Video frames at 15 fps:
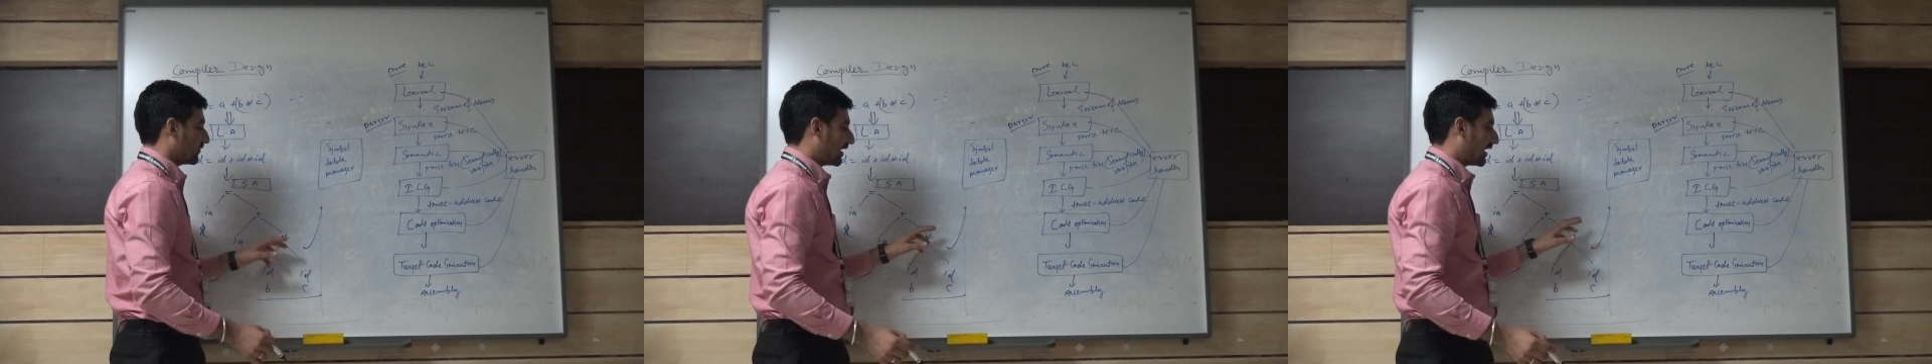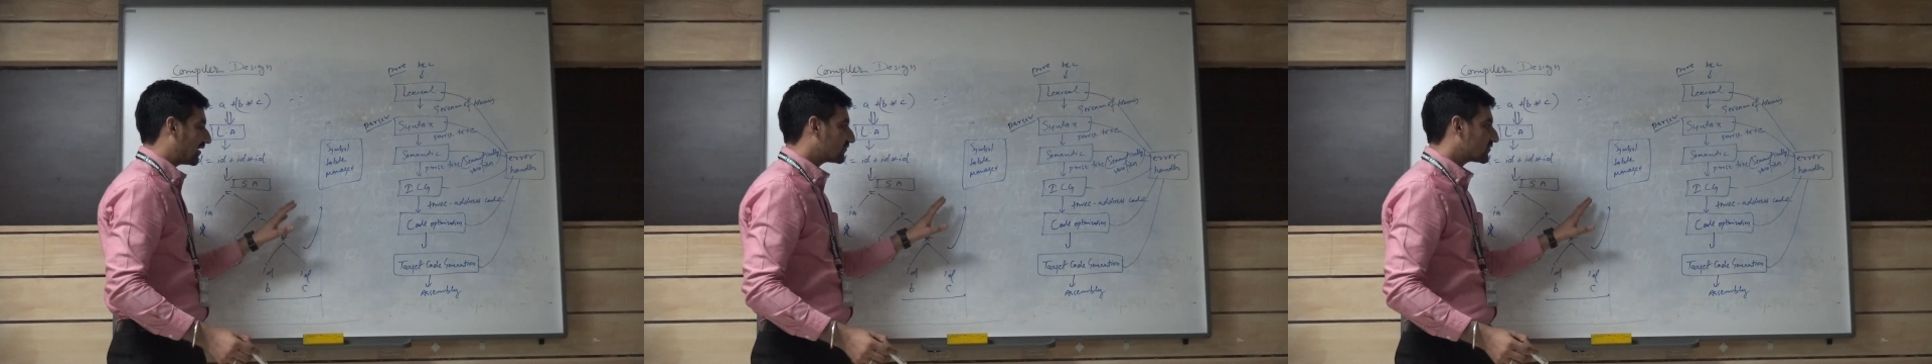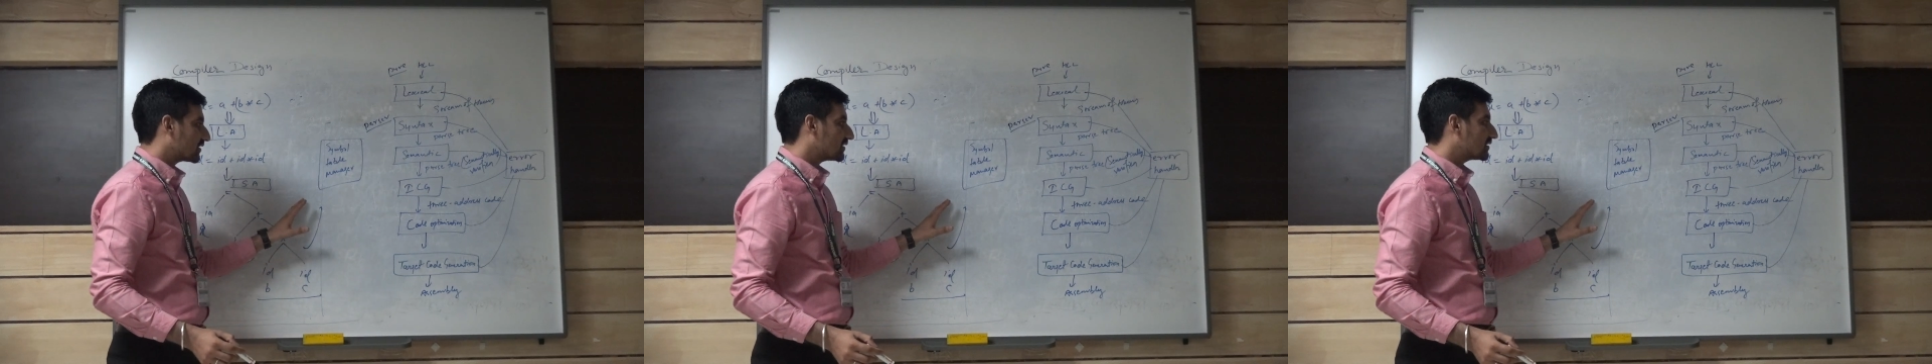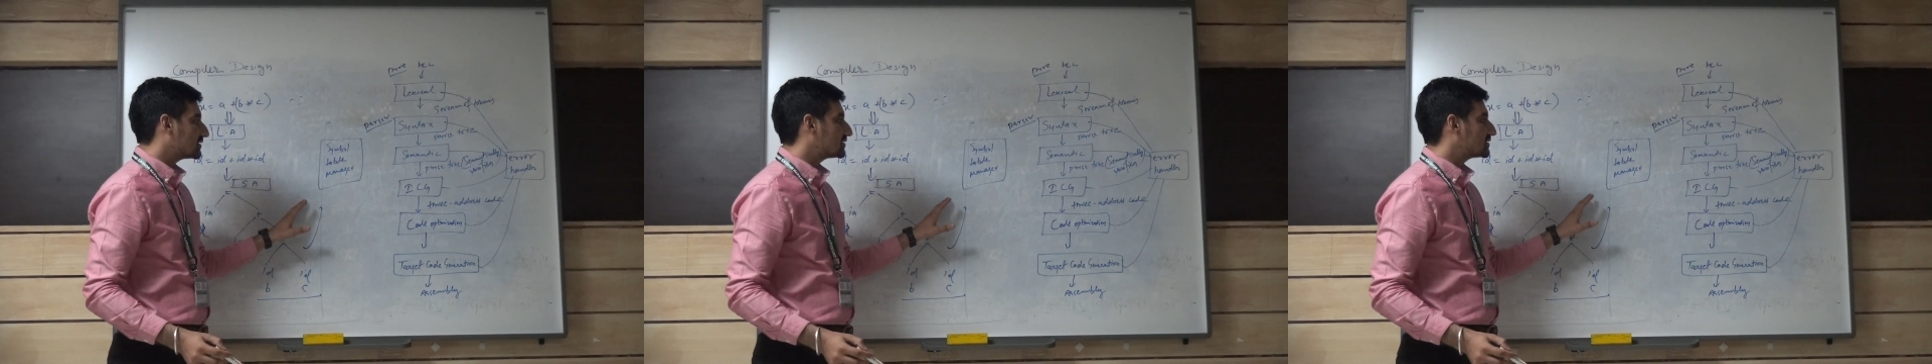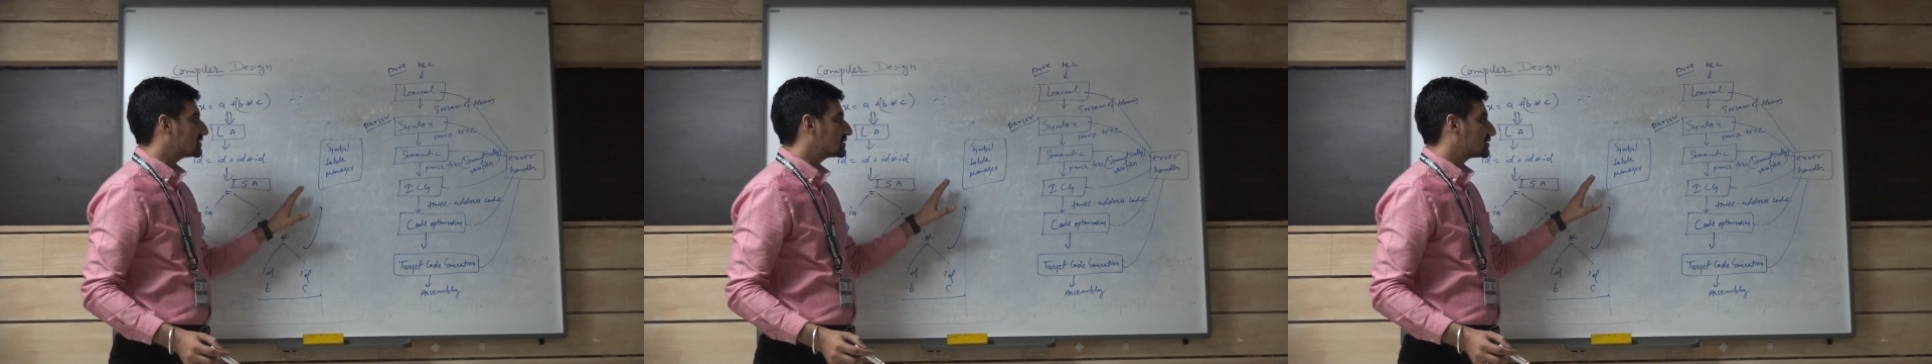after
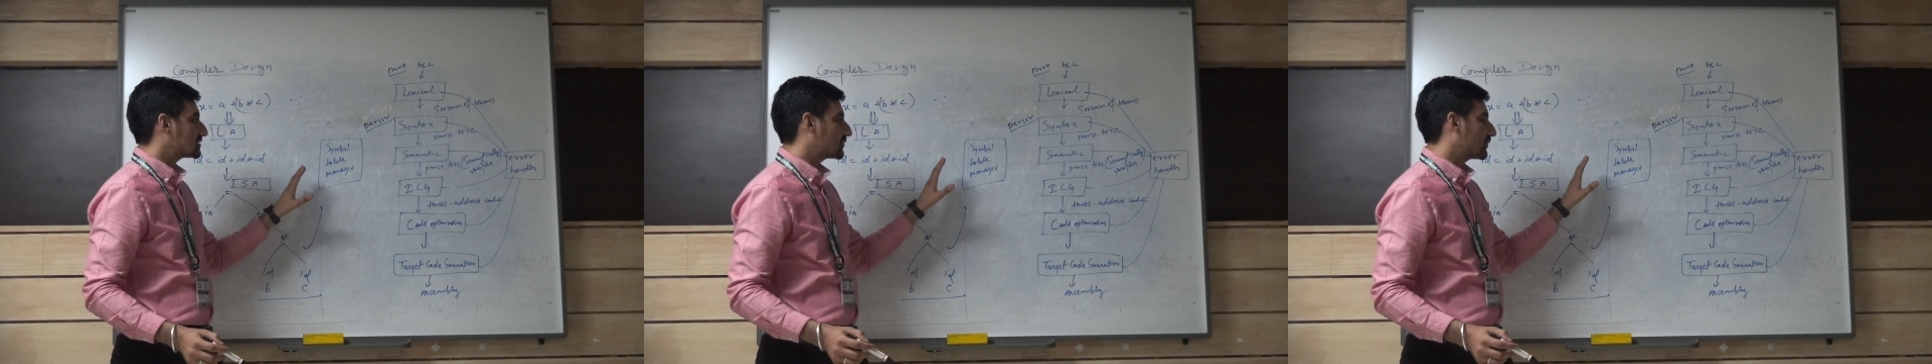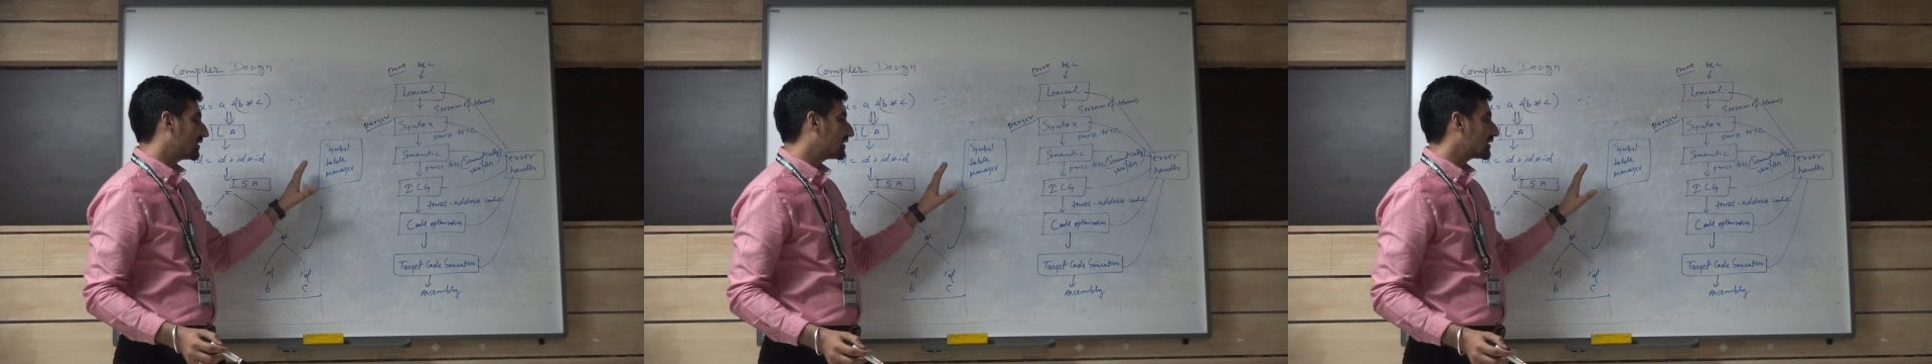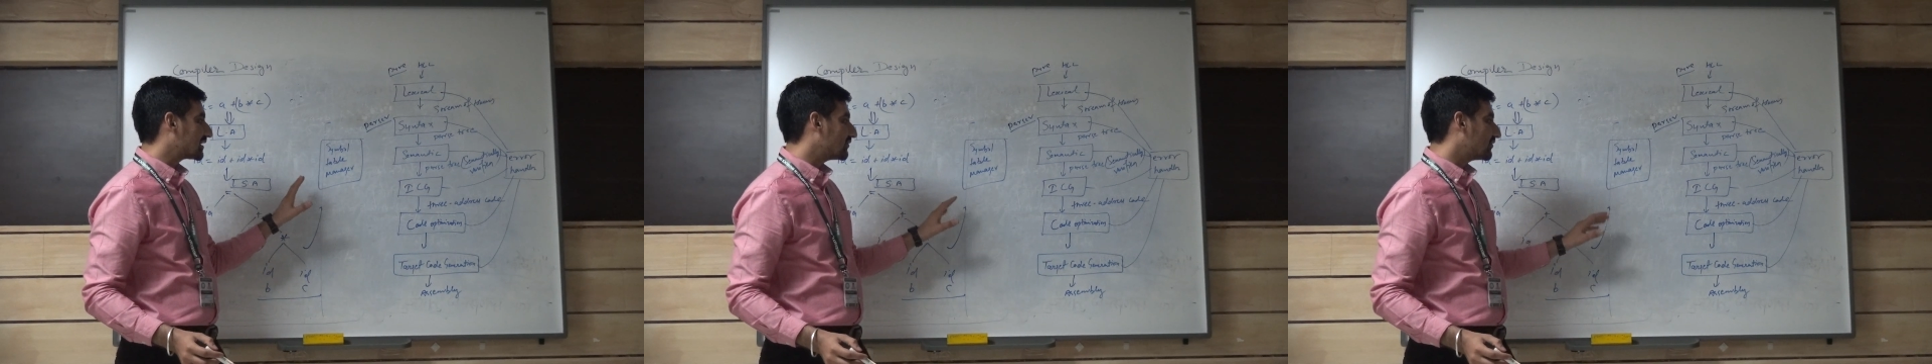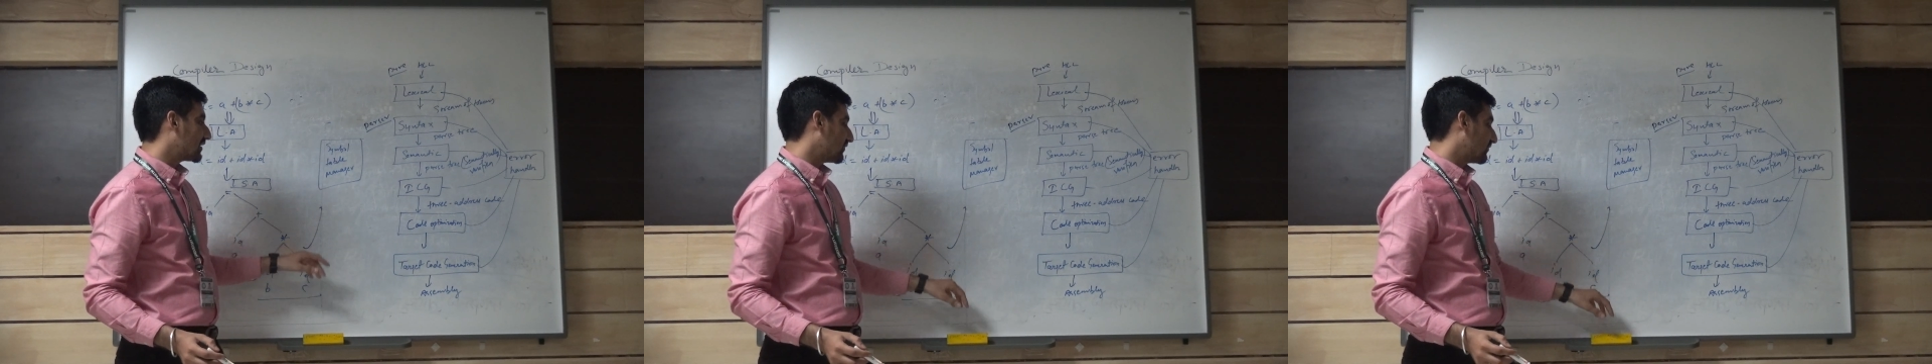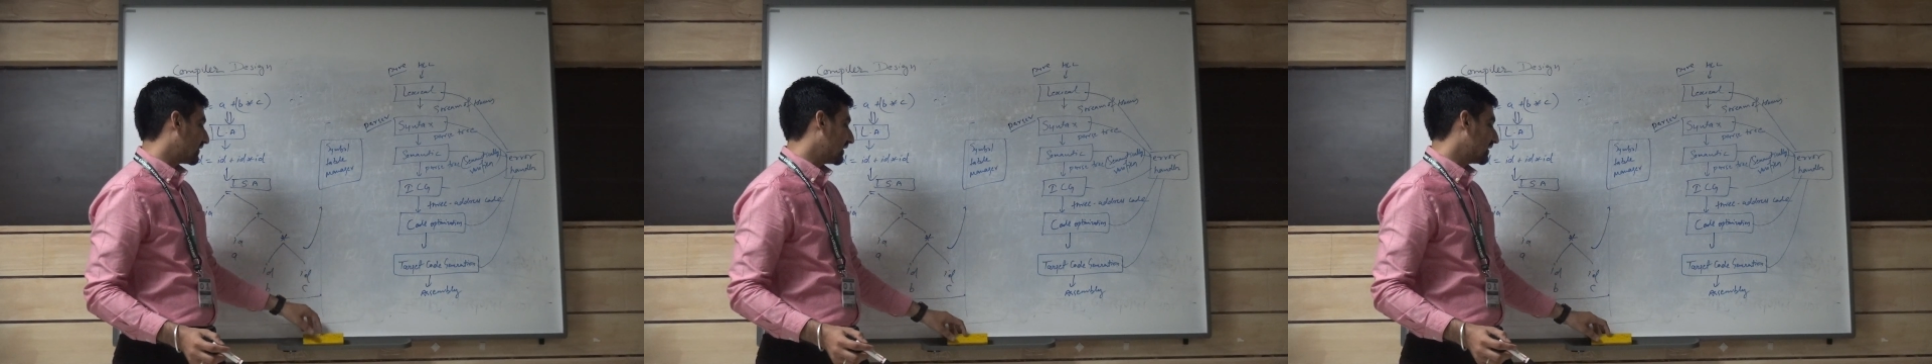semantically
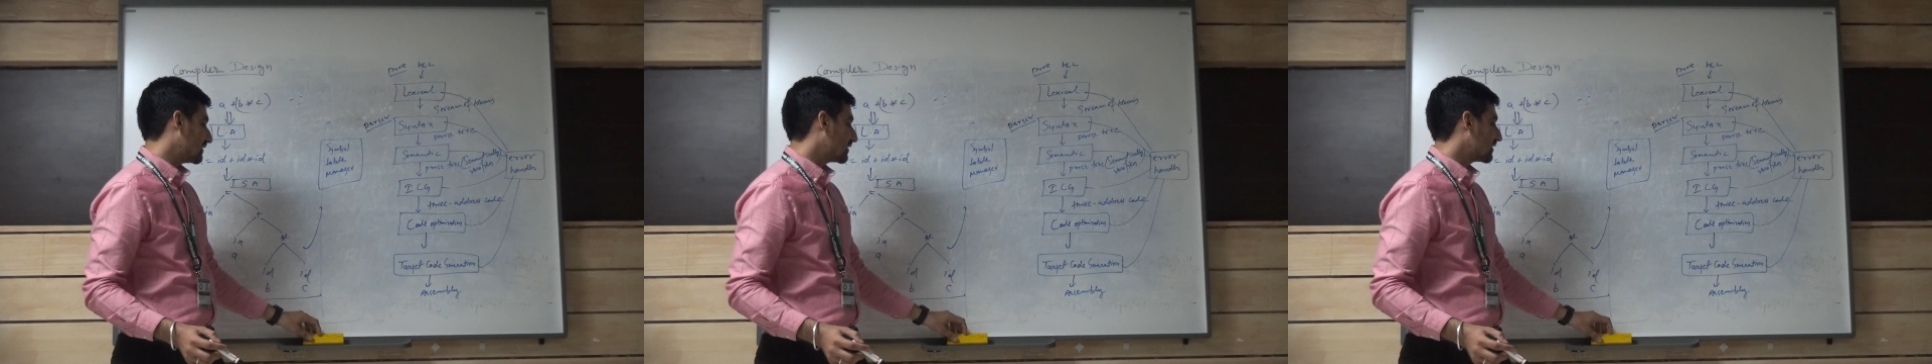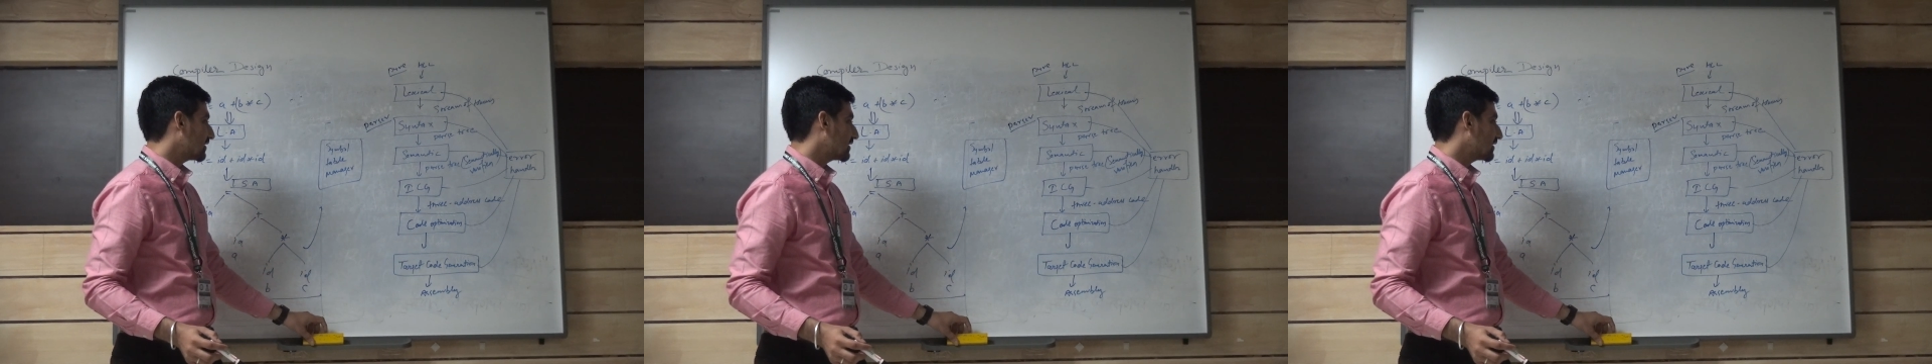verified,